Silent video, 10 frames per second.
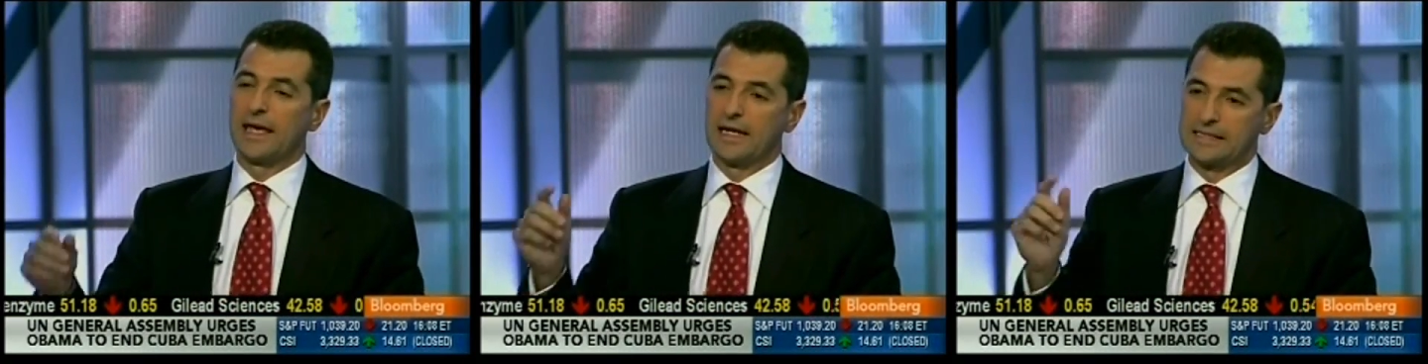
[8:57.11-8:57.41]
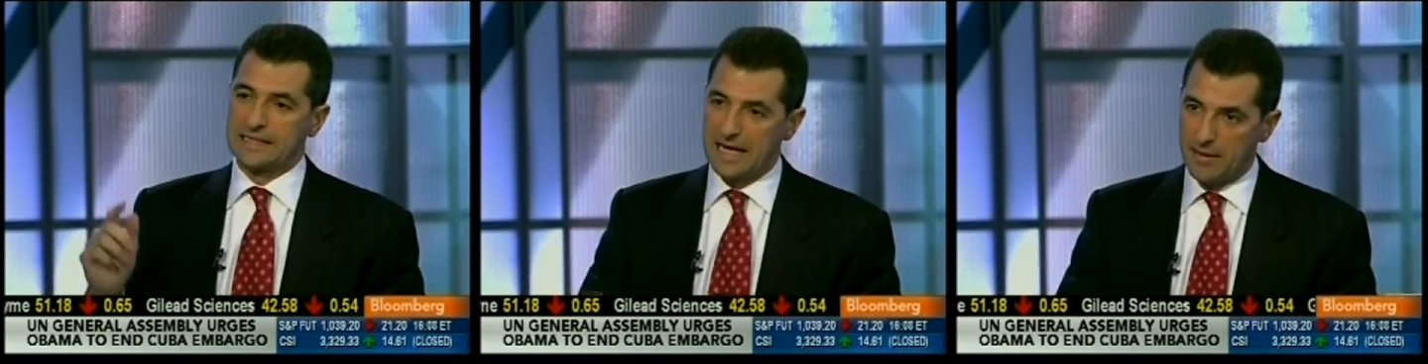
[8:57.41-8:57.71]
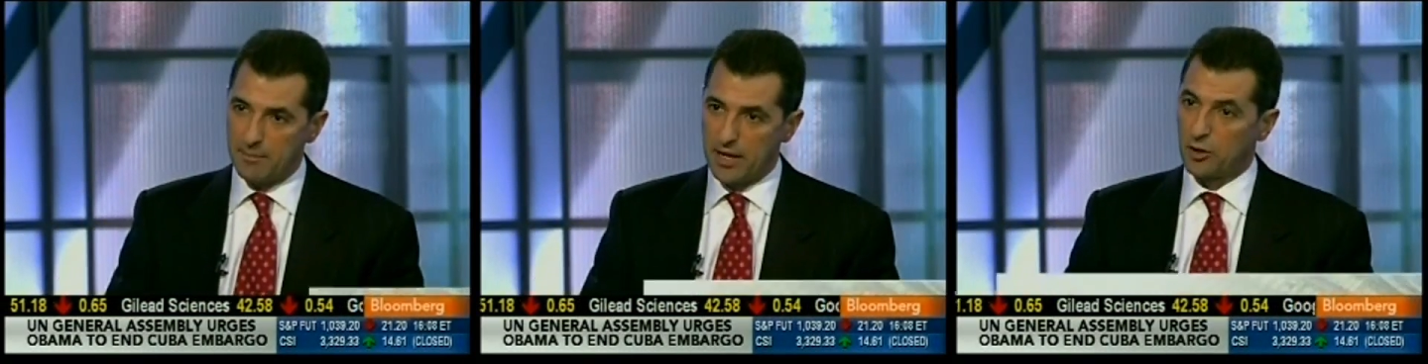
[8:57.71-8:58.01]
It is
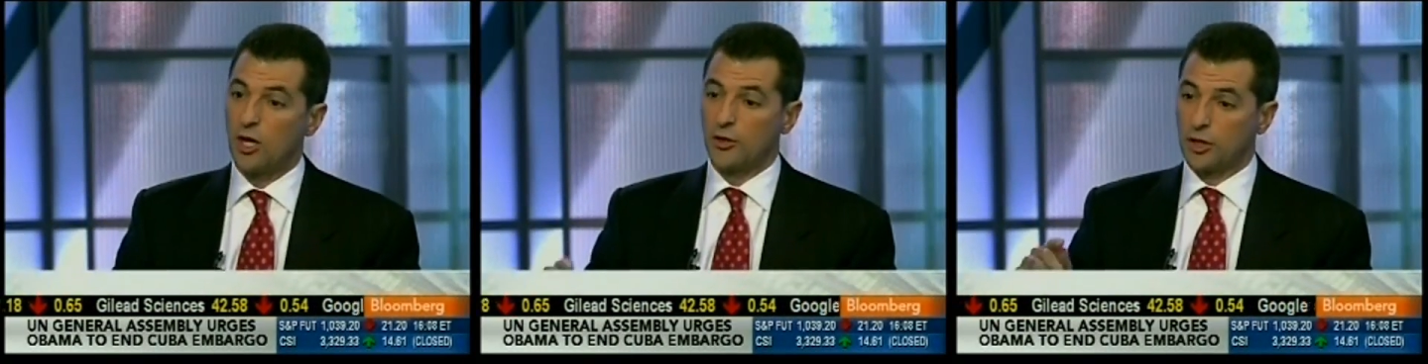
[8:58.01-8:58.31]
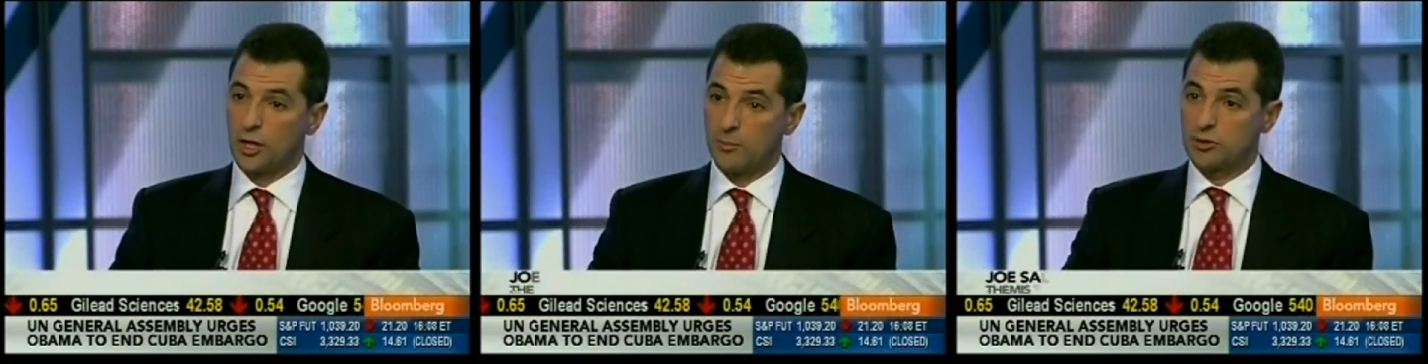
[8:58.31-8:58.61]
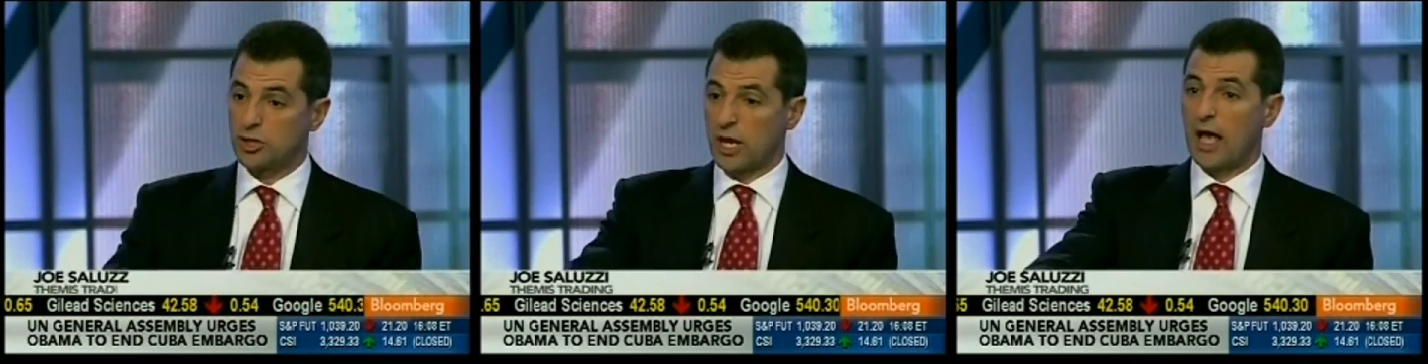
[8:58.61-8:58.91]
not better. The
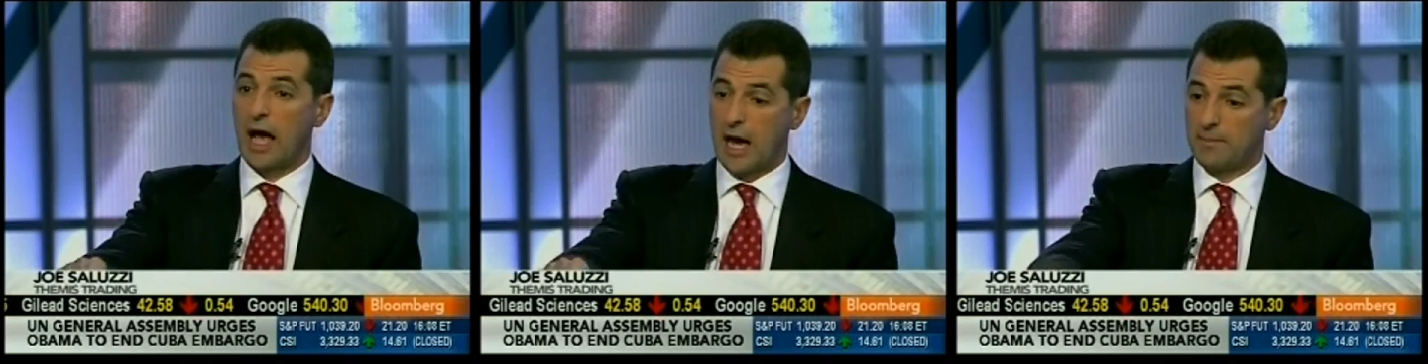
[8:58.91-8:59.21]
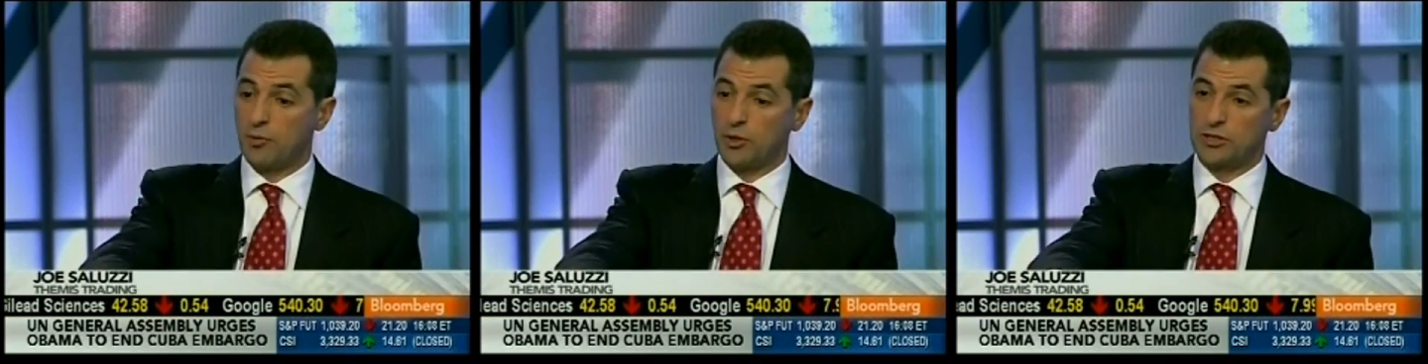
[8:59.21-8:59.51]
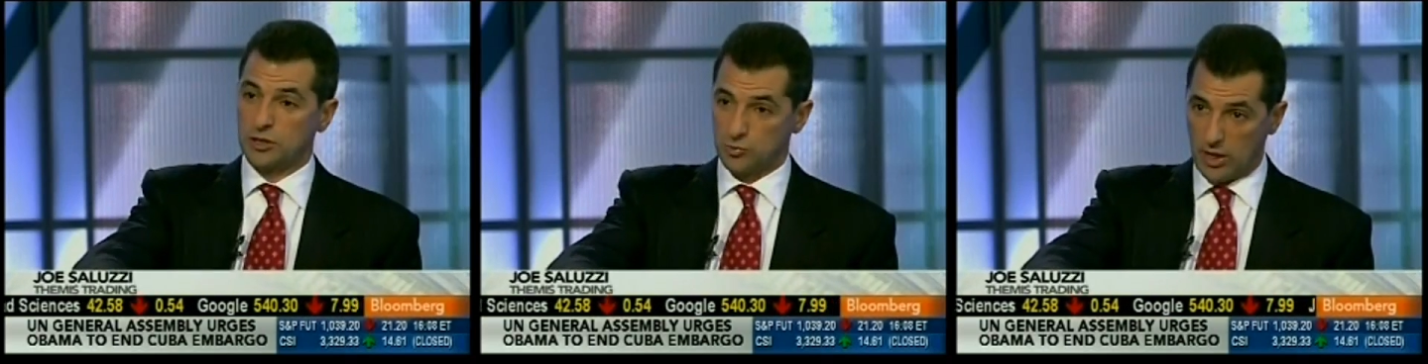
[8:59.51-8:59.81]
numbers are there. I
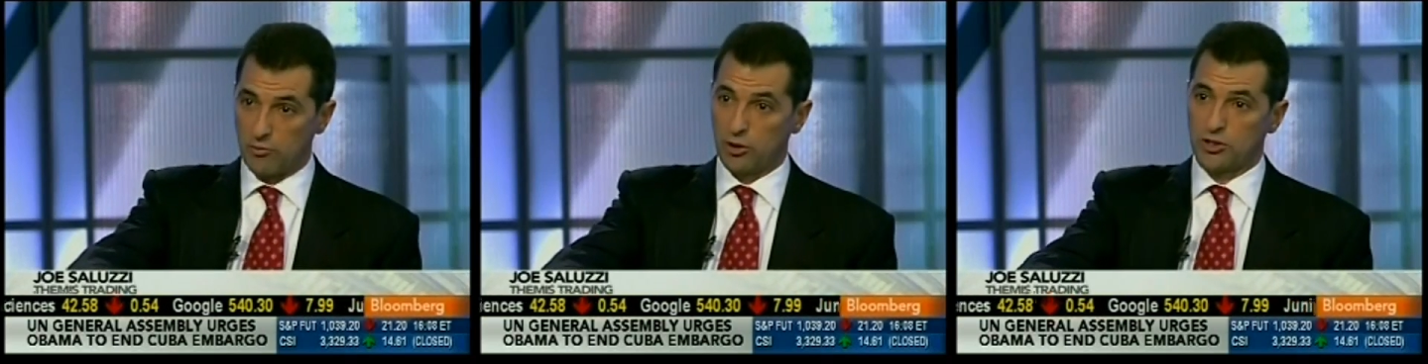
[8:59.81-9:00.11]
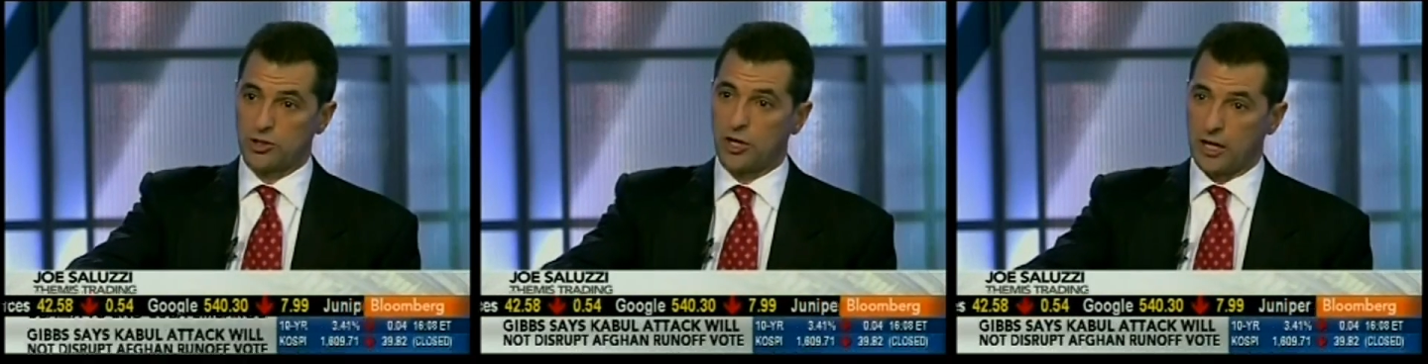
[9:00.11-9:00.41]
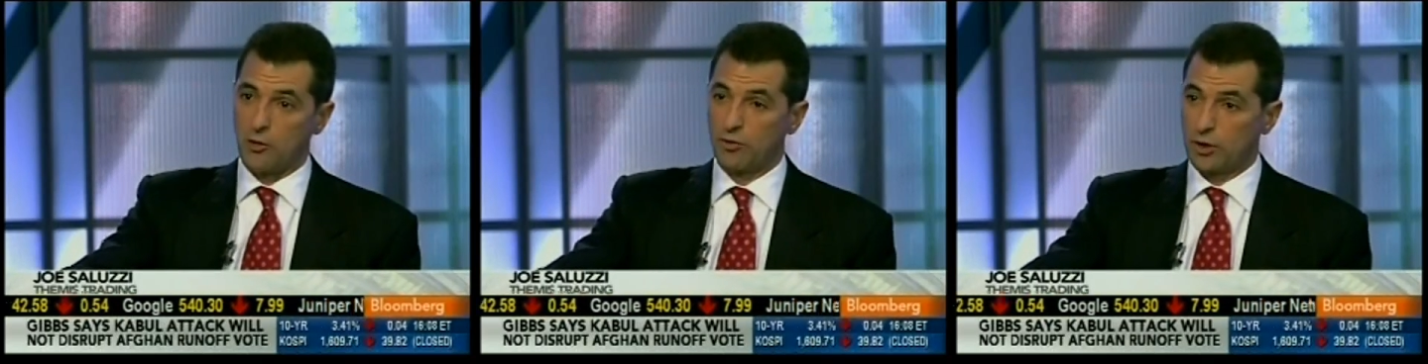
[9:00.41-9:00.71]
point to this. I brought a
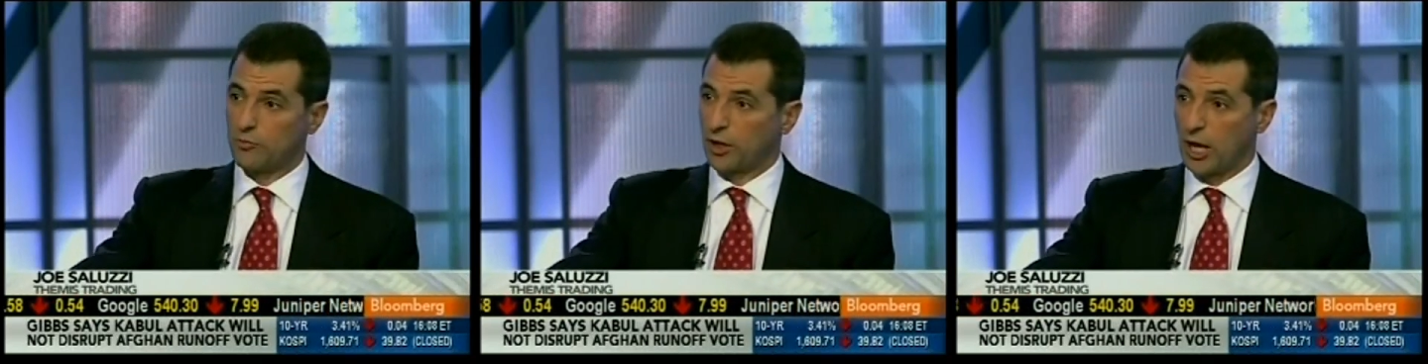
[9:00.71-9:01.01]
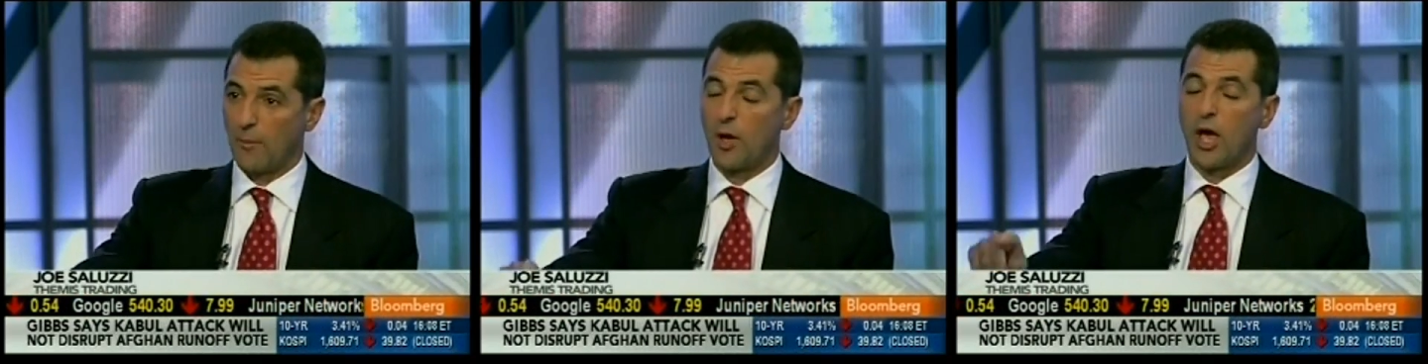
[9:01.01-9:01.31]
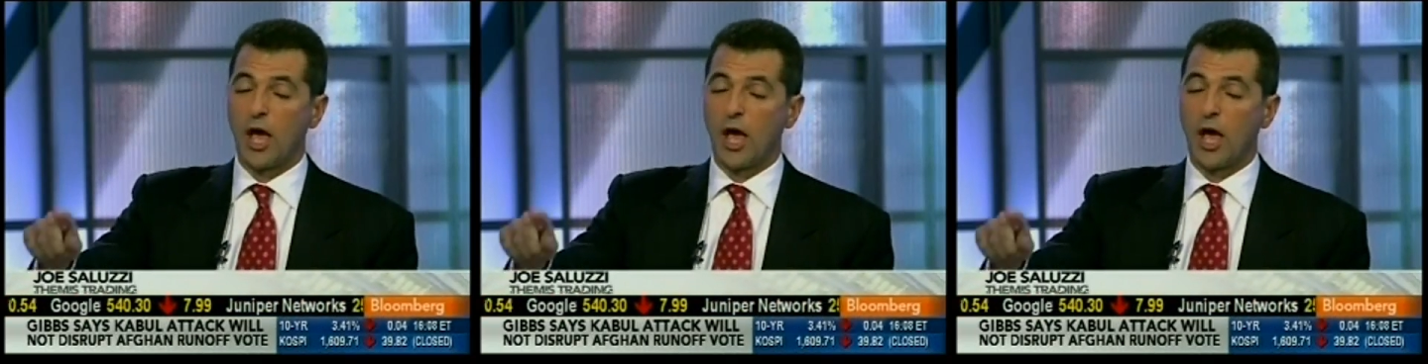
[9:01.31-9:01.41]
chart. I hope you can bring it up.